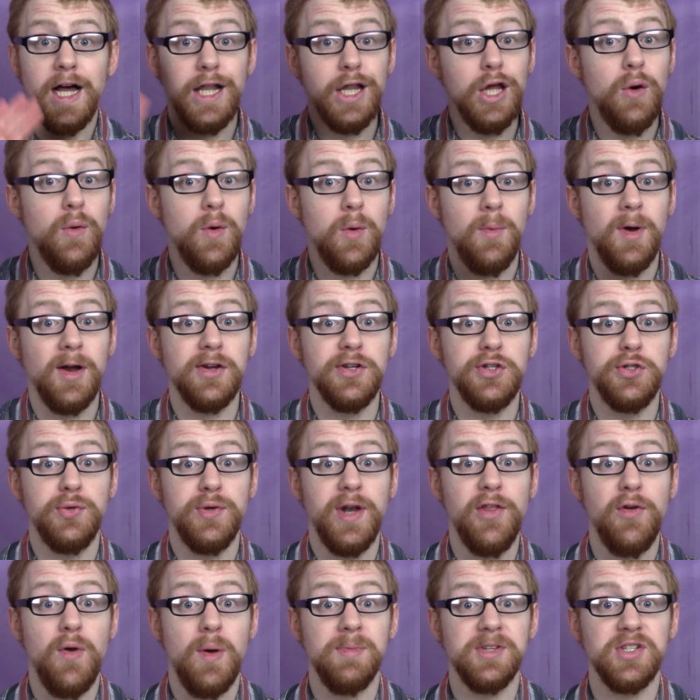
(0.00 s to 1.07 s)
Hello and welcome to
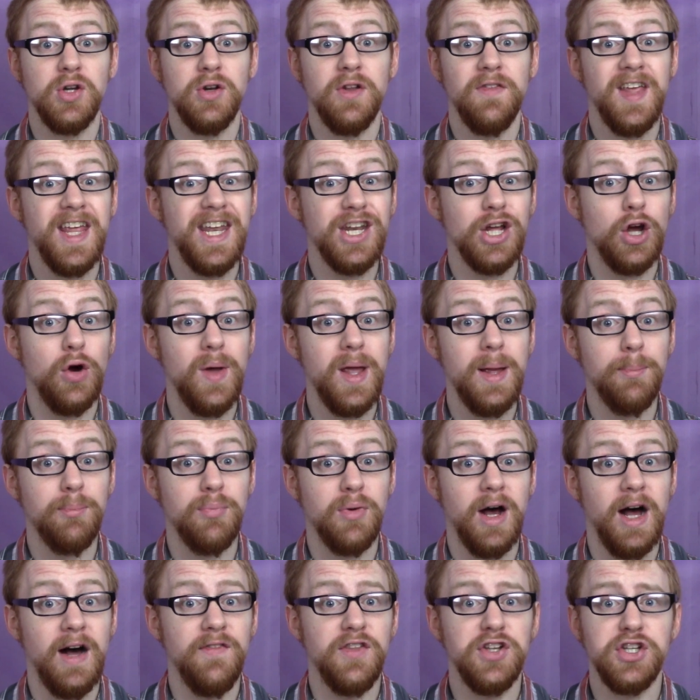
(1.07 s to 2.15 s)
another episode of Indigo
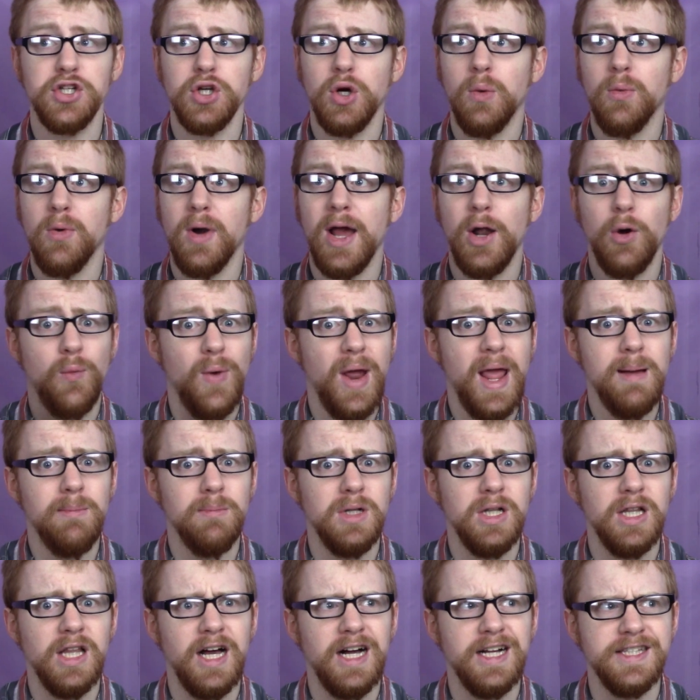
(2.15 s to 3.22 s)
Improv, the show where I
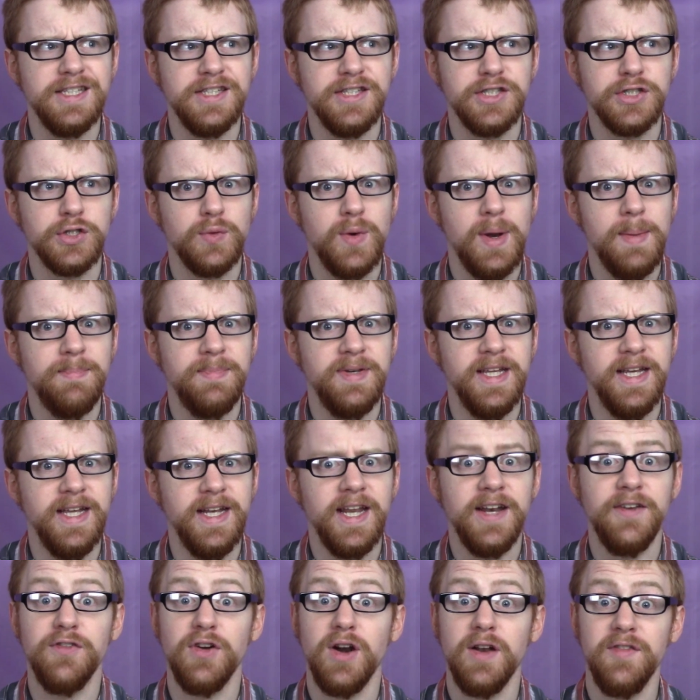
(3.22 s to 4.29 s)
ramble unscripted
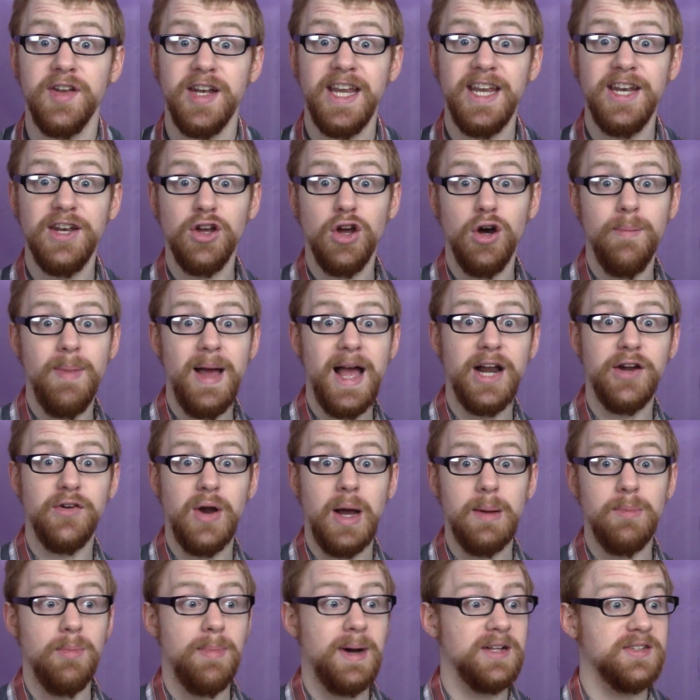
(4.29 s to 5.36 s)
in front of an indigo
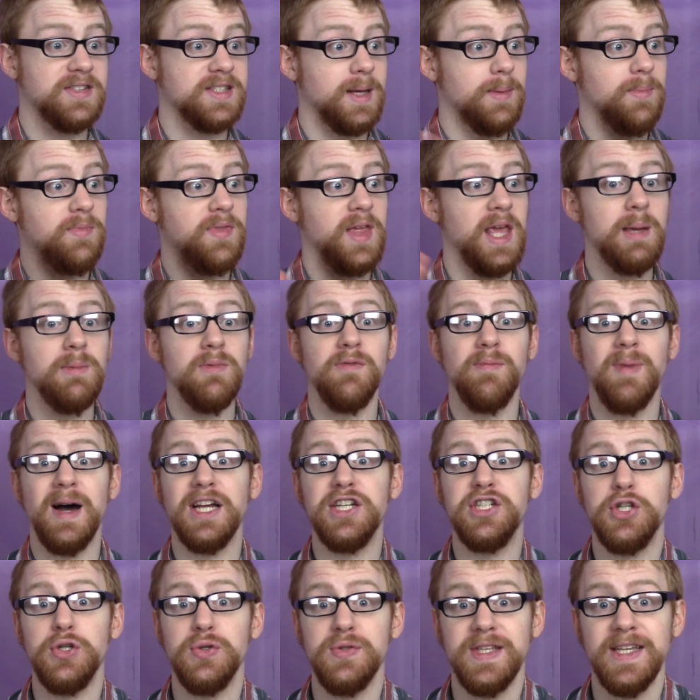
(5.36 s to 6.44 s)
backdrop about some theme of my
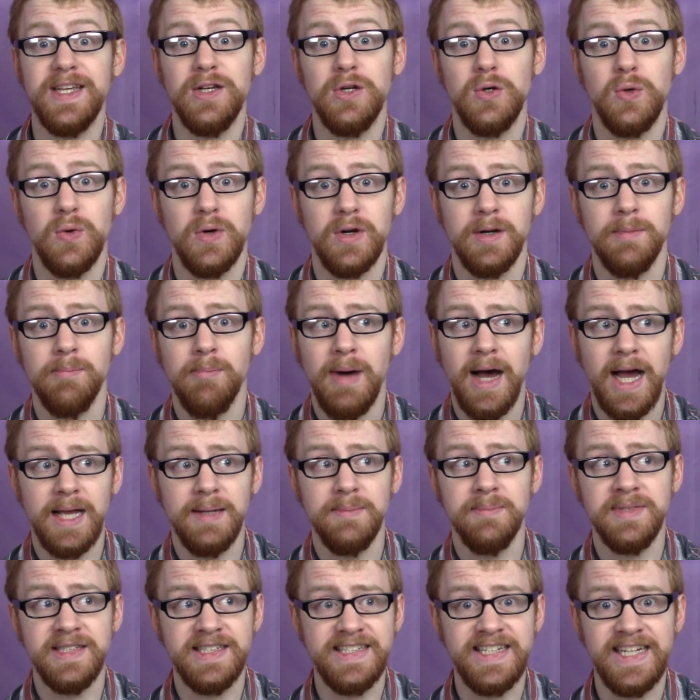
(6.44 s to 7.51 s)
choosing, or
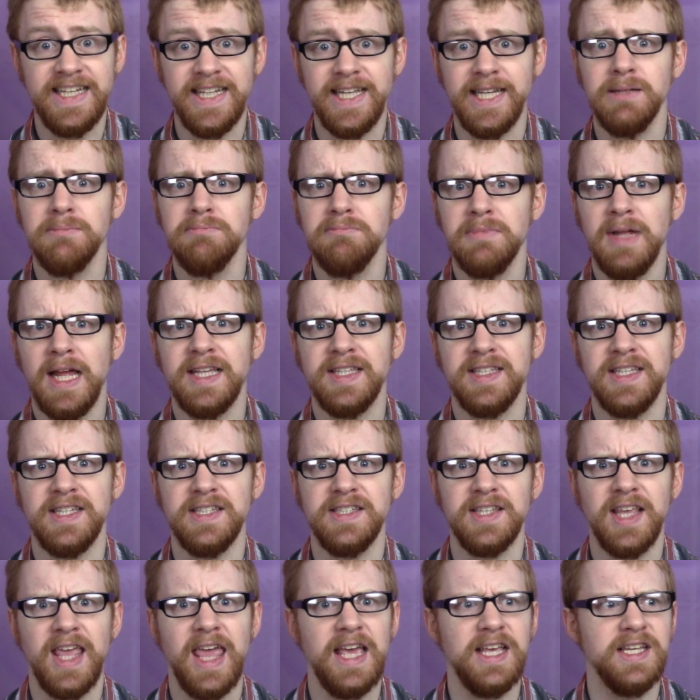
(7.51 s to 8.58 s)
my stealing, as is
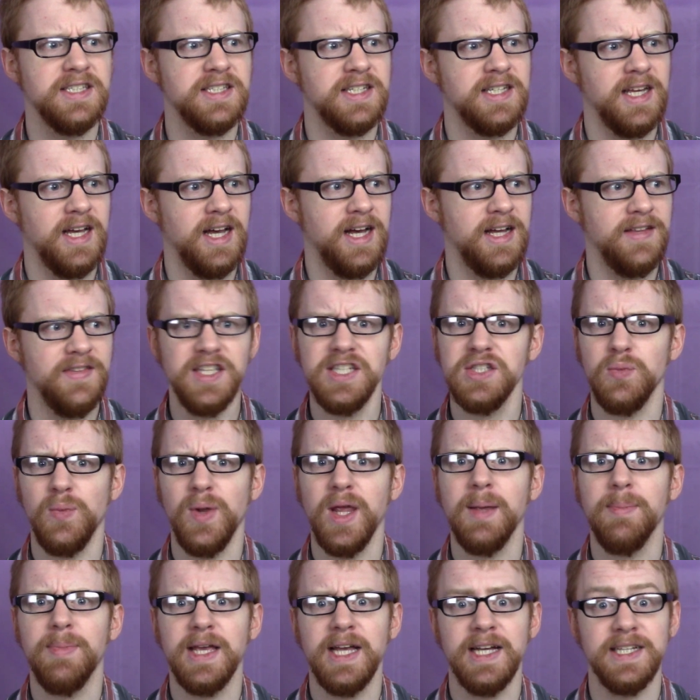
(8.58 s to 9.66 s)
the case this
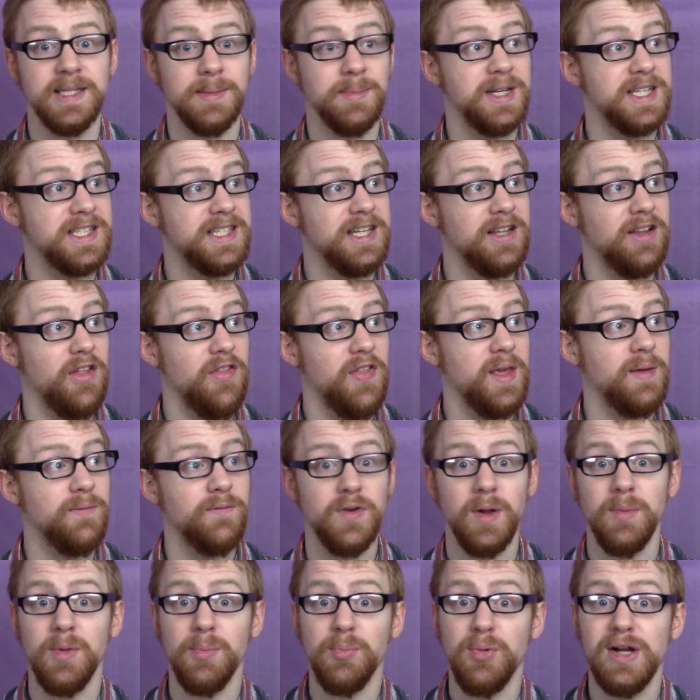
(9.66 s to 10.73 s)
week, because I'm going to steal a theme
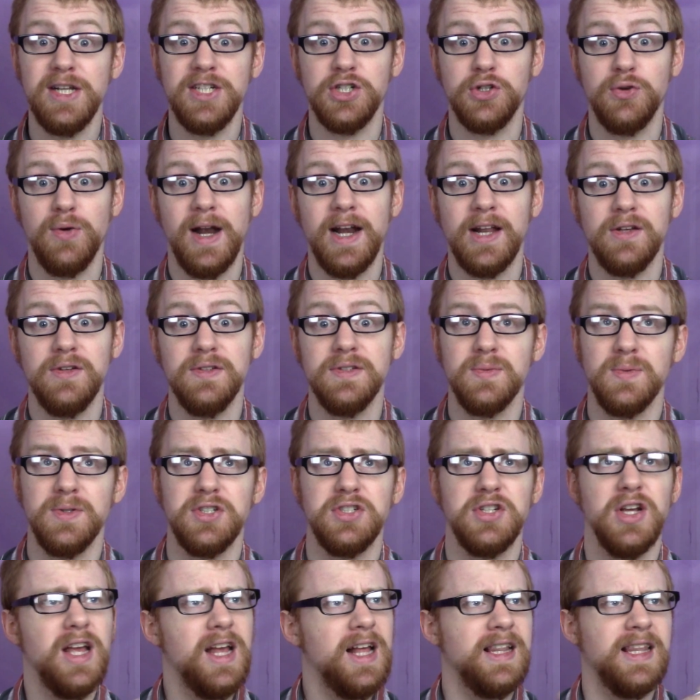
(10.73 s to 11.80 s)
from the Project Chronicles,
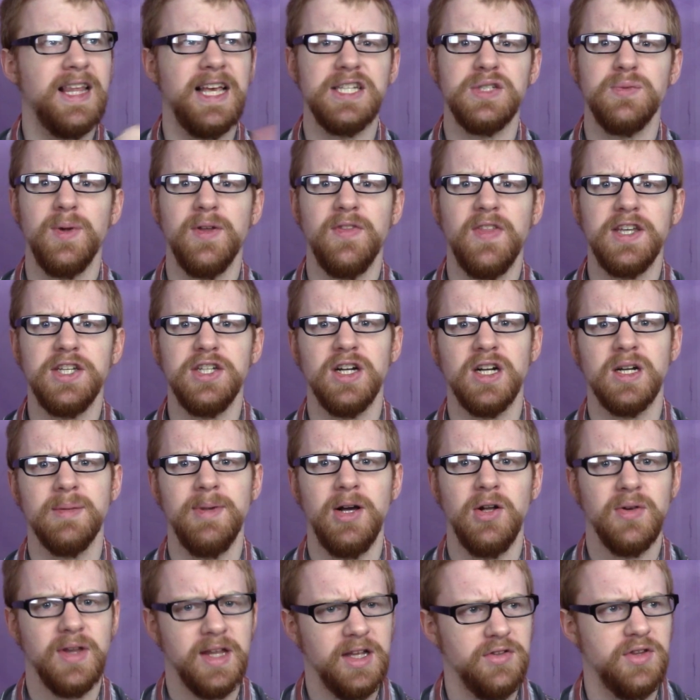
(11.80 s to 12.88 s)
which last week they talked
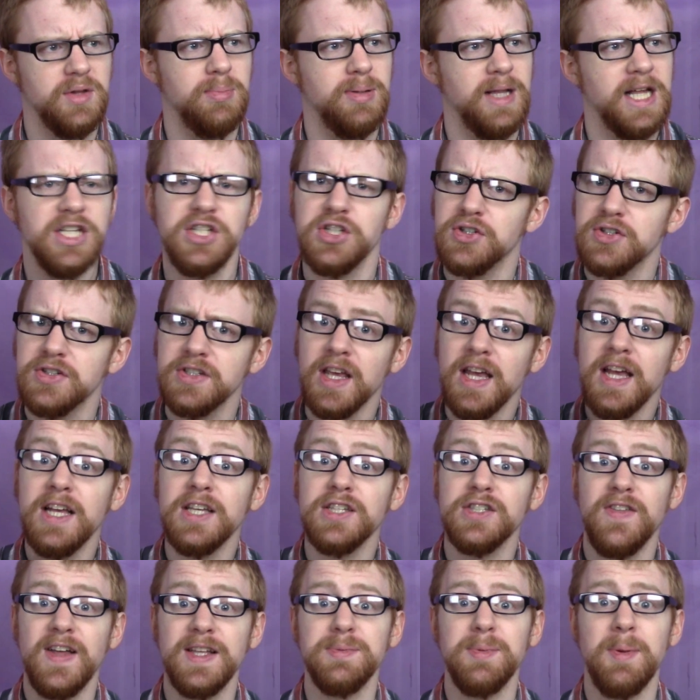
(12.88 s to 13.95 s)
about guilty pleasures,
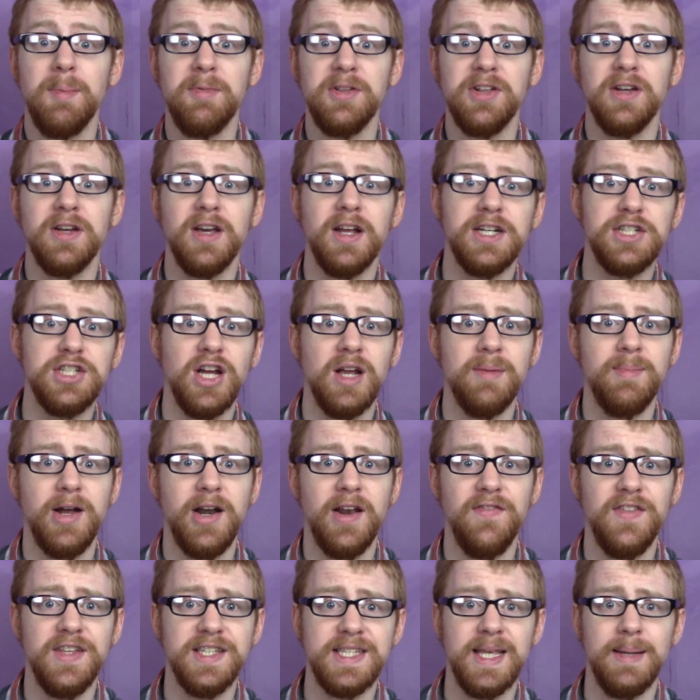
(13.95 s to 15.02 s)
so that's what I'm going to talk about
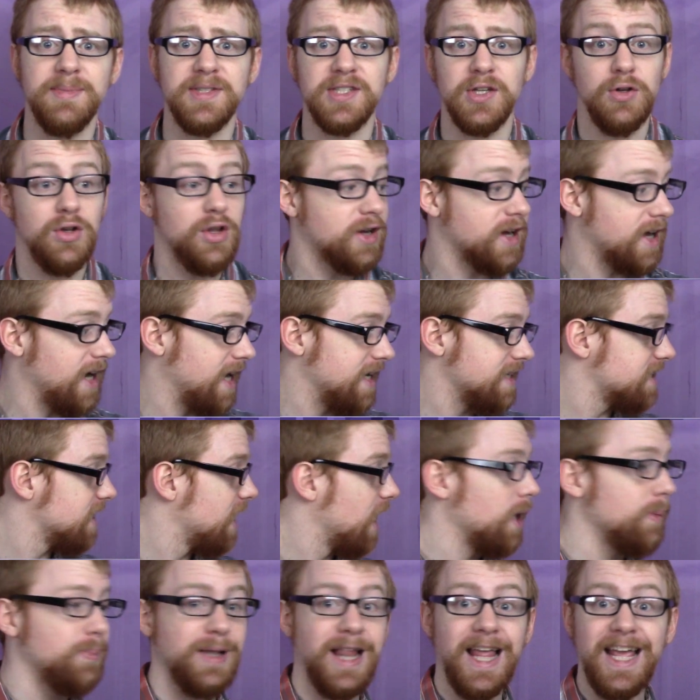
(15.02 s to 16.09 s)
in this episode. Look guys,
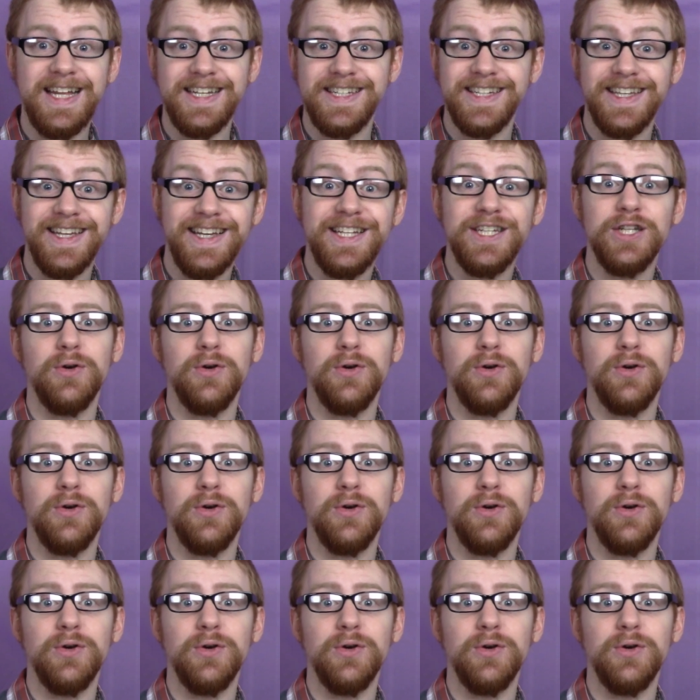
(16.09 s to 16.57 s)
a plant!